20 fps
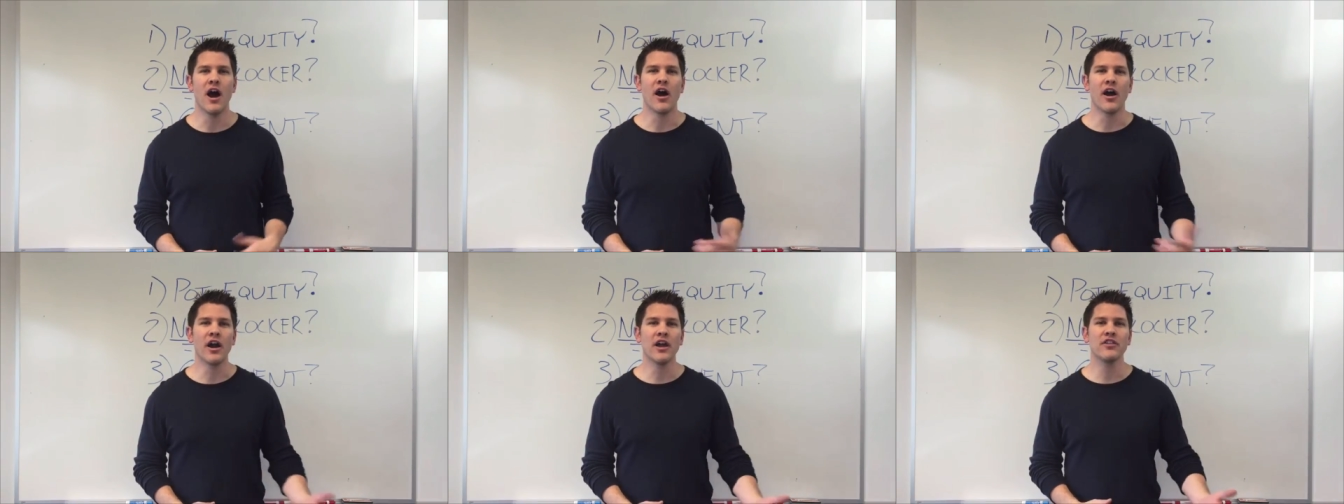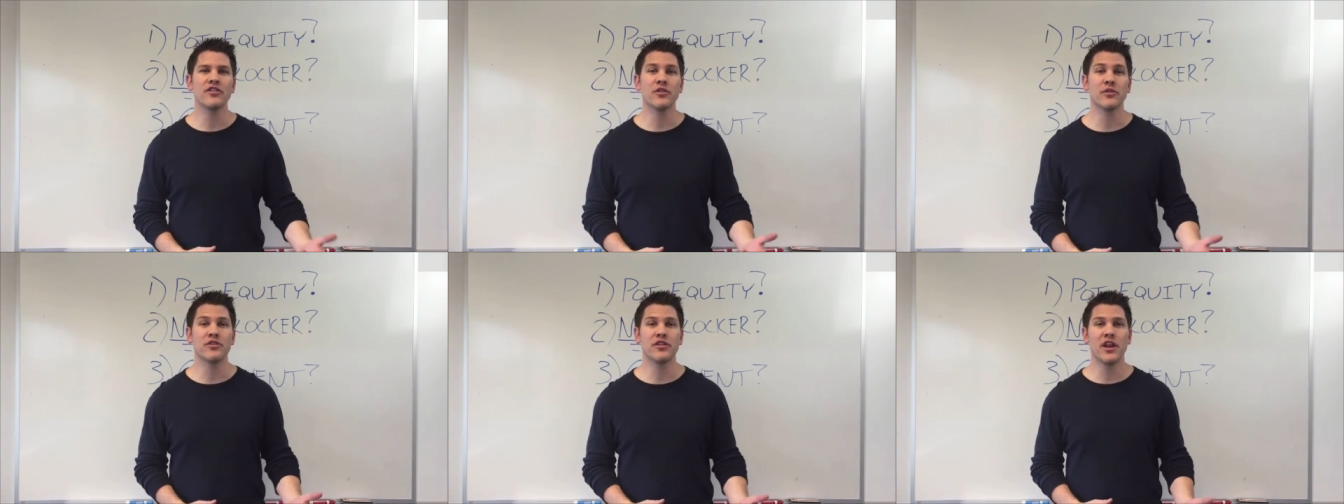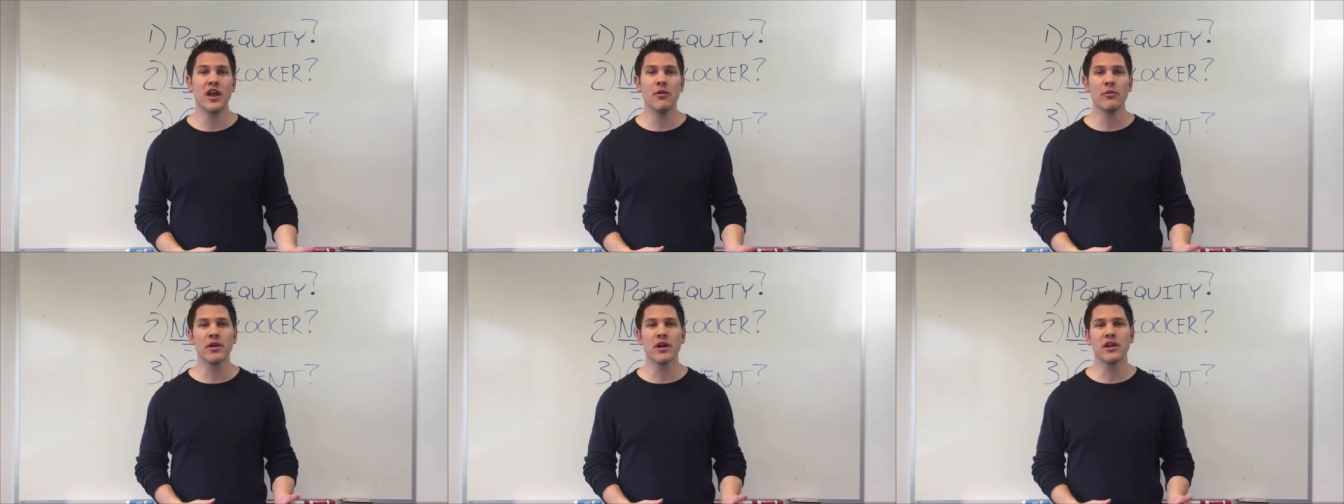All right, so
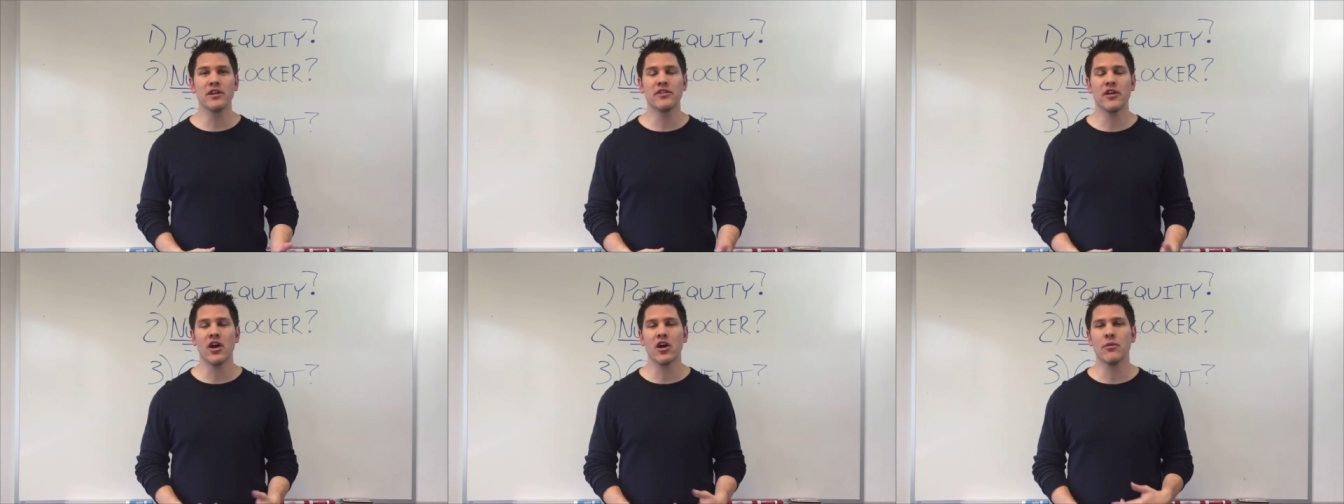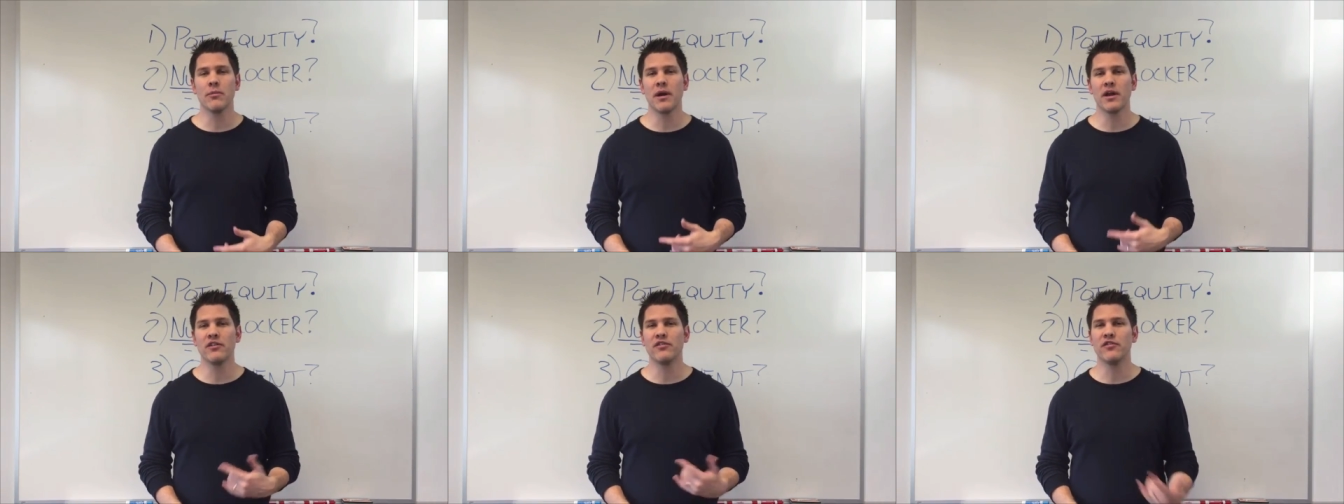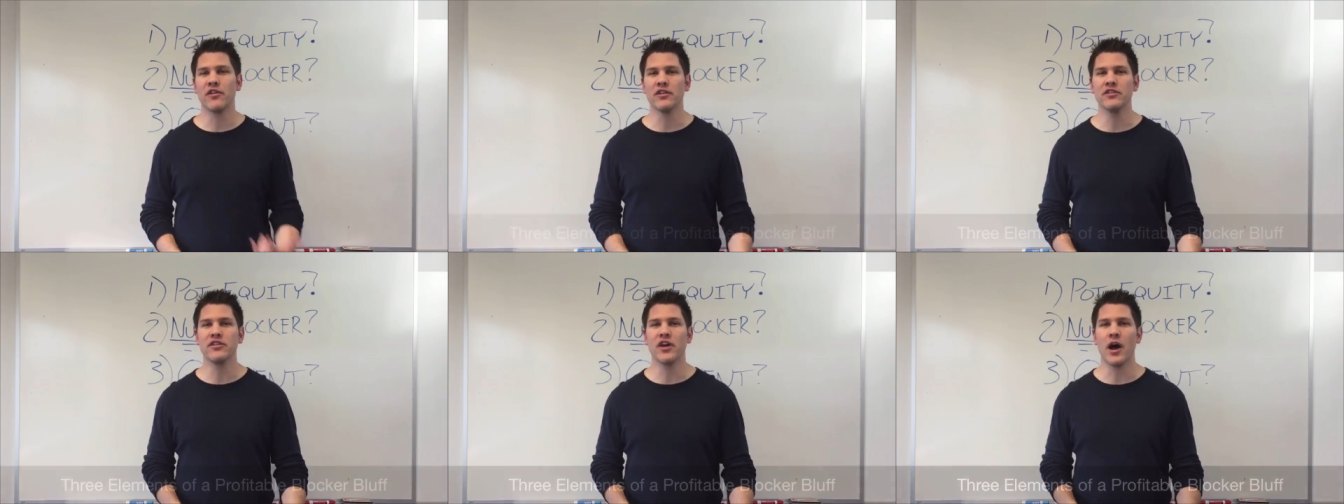today we're going to talk about a
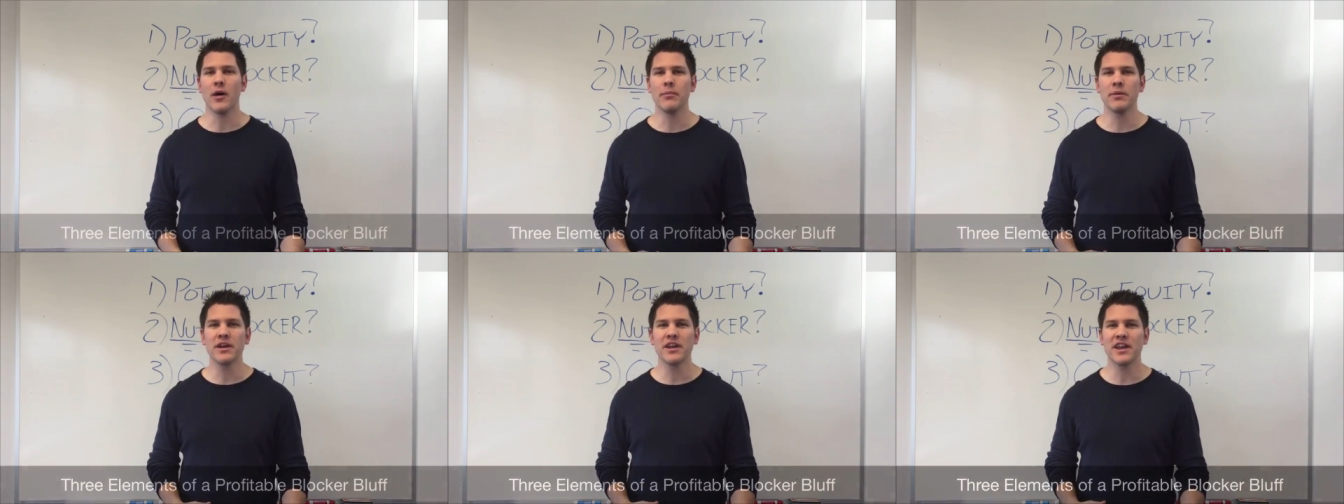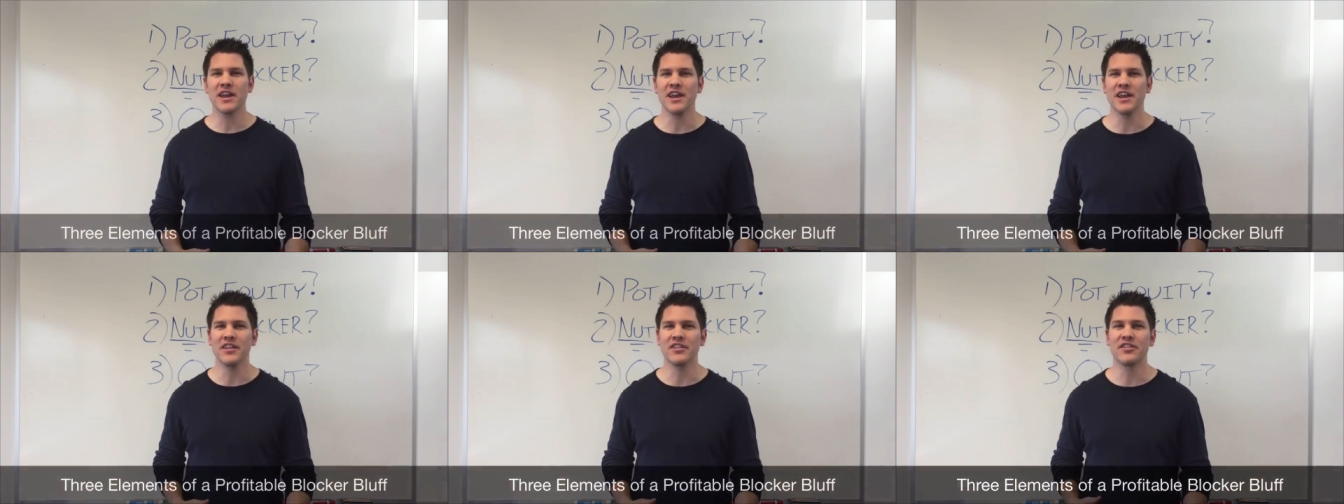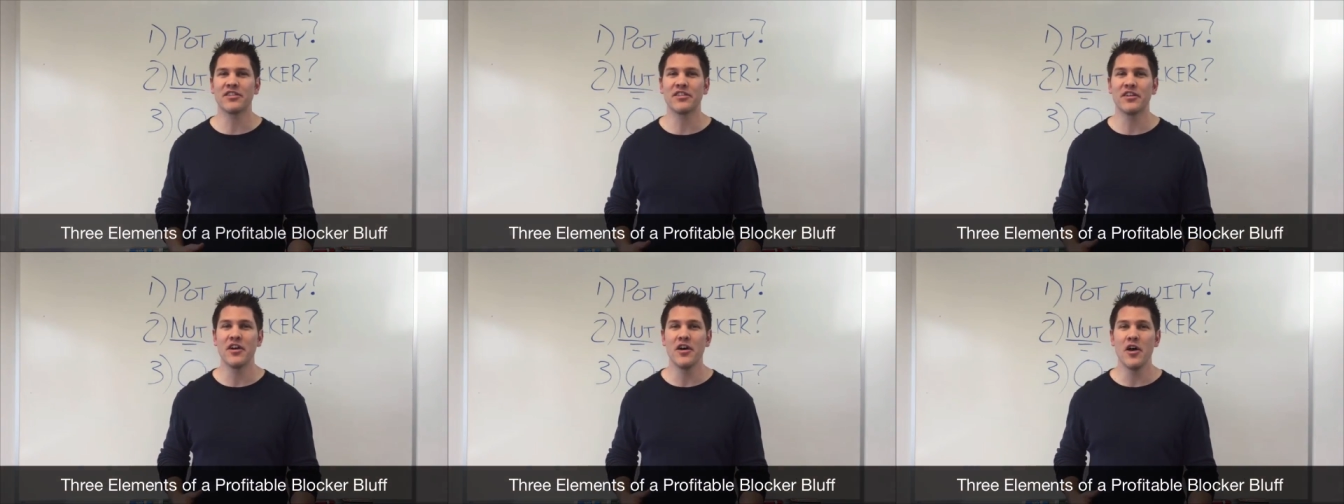fun topic.
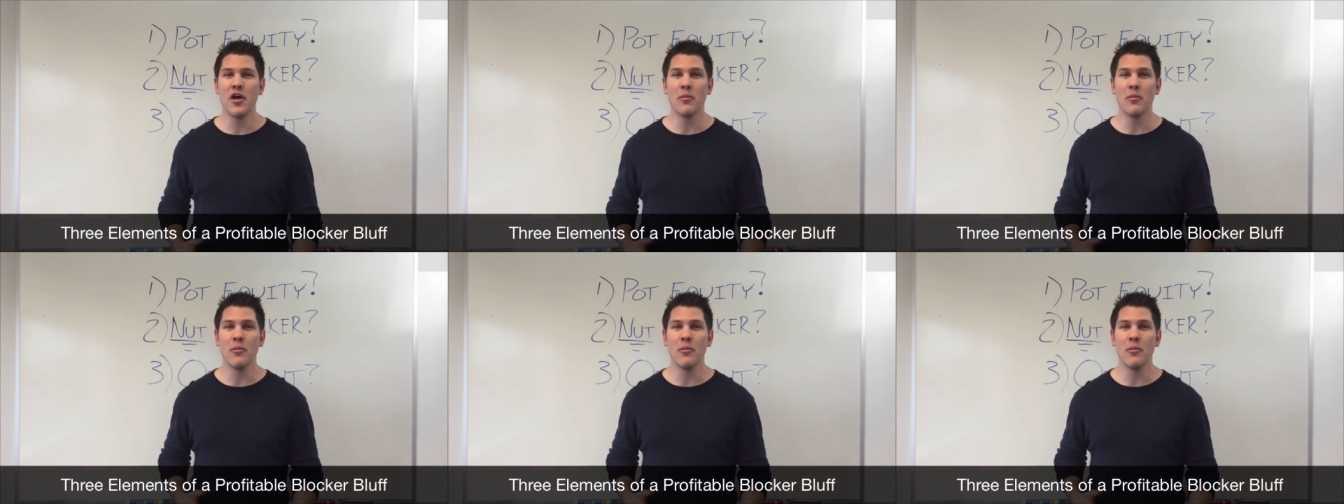It's